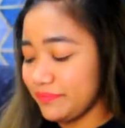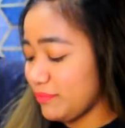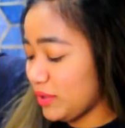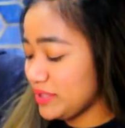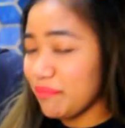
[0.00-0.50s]

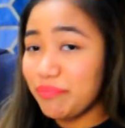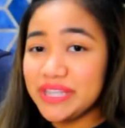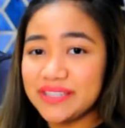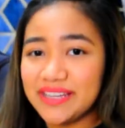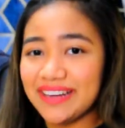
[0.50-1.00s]
Marshall
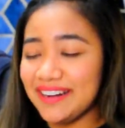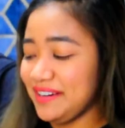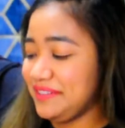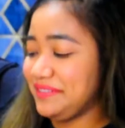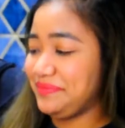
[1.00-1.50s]
Pitil.
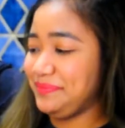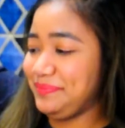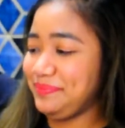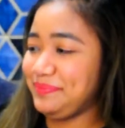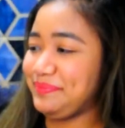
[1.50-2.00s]

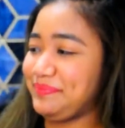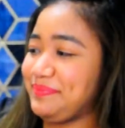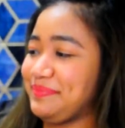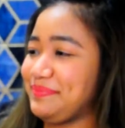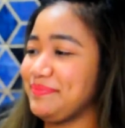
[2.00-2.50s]

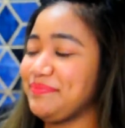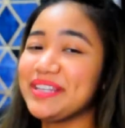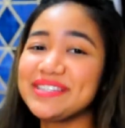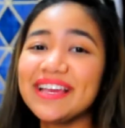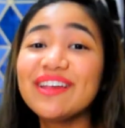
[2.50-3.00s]

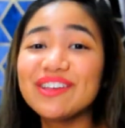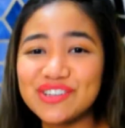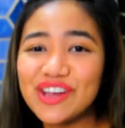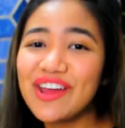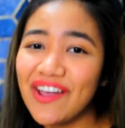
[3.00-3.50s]
Pitil yun
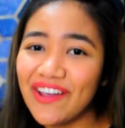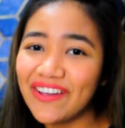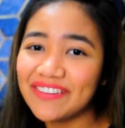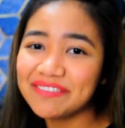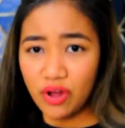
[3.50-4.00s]
siya
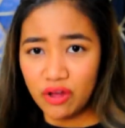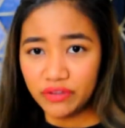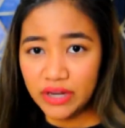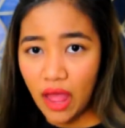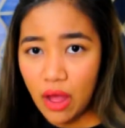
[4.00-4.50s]
ay.
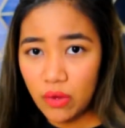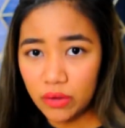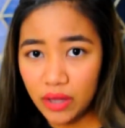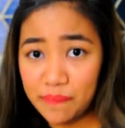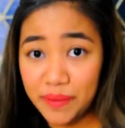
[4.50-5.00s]
Coffee now,
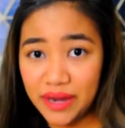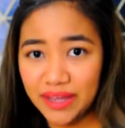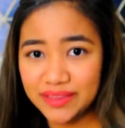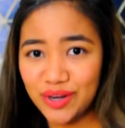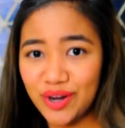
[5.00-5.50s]
coffee
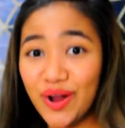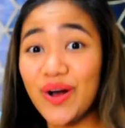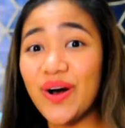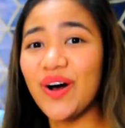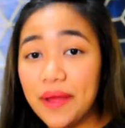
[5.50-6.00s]
later.
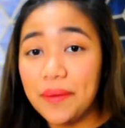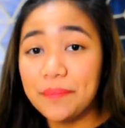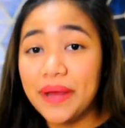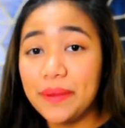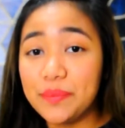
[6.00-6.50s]

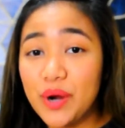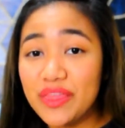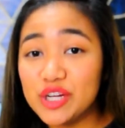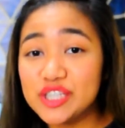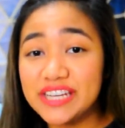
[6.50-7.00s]
My
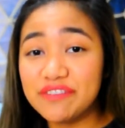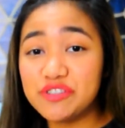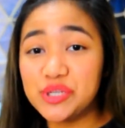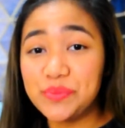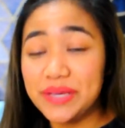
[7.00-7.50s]
brother's
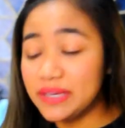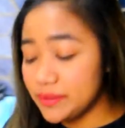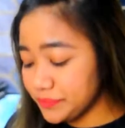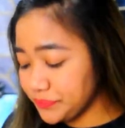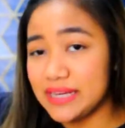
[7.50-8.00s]
gift to me.
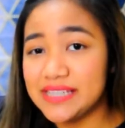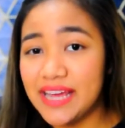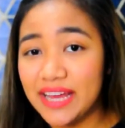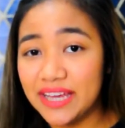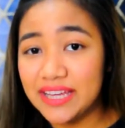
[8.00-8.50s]

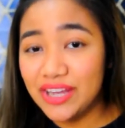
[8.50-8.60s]
Kasi nakita